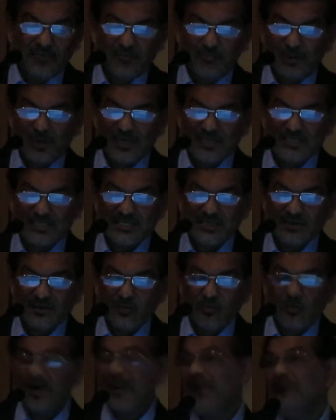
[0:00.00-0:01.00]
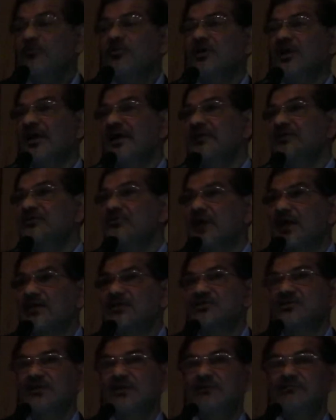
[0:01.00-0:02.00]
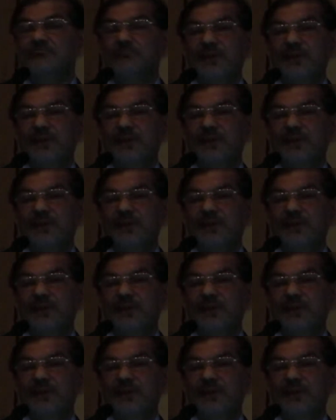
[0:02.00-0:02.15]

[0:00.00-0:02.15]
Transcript: But what I would like to actually